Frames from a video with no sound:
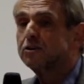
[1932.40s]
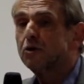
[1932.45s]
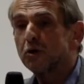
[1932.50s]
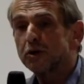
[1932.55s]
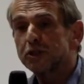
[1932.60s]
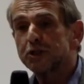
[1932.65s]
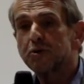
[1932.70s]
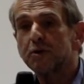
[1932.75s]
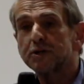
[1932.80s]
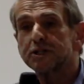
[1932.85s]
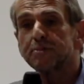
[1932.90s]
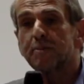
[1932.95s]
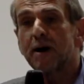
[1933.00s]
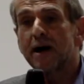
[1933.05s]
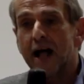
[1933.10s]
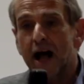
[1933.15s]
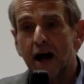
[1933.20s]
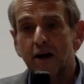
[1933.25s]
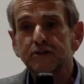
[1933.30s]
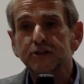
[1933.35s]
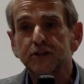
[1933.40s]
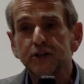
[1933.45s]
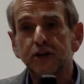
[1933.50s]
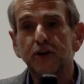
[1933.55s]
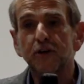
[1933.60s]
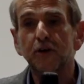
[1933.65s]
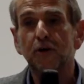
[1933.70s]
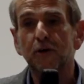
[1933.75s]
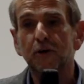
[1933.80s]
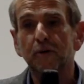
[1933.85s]
talked to us about how
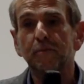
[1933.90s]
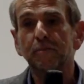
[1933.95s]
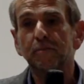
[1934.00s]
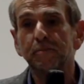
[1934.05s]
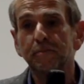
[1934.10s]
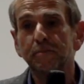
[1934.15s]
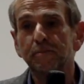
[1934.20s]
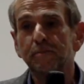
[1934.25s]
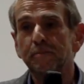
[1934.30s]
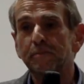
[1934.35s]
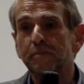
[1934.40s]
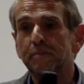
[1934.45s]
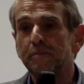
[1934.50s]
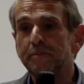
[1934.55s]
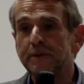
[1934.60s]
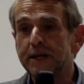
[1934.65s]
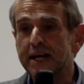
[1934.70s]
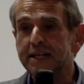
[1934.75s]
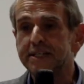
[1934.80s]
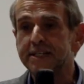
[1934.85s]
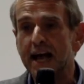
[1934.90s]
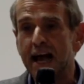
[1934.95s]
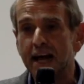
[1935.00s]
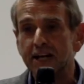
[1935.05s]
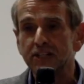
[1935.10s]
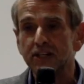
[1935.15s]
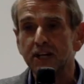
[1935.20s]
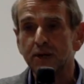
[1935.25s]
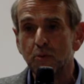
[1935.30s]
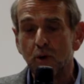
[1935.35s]
secure data
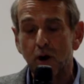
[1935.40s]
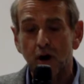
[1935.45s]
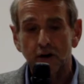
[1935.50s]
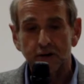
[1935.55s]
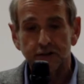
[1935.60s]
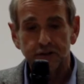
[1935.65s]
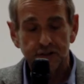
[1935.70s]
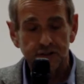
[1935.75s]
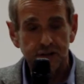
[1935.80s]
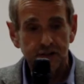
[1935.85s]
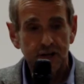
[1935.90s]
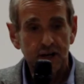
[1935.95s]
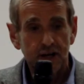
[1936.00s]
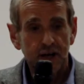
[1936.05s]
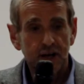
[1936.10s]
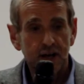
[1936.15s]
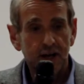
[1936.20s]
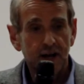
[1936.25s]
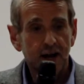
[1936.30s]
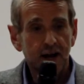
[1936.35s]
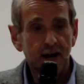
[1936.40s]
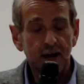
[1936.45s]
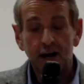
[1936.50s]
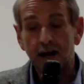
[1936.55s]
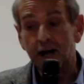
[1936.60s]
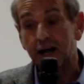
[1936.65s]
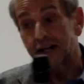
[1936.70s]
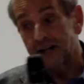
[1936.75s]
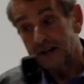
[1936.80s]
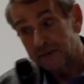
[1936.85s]
actually was.
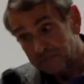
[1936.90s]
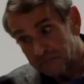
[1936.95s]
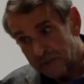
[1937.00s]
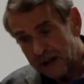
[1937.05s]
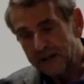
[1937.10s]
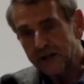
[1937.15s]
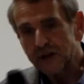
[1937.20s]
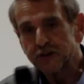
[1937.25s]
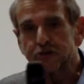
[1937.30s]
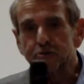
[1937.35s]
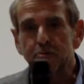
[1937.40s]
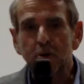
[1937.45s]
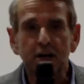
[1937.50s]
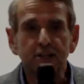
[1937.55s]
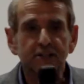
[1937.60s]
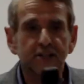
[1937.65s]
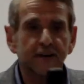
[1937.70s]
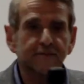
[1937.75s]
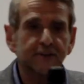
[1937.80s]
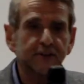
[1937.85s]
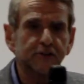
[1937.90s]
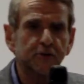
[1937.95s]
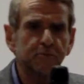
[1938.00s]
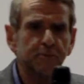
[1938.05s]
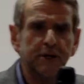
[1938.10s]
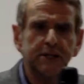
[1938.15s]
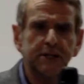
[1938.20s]
And he made those remarks that I've just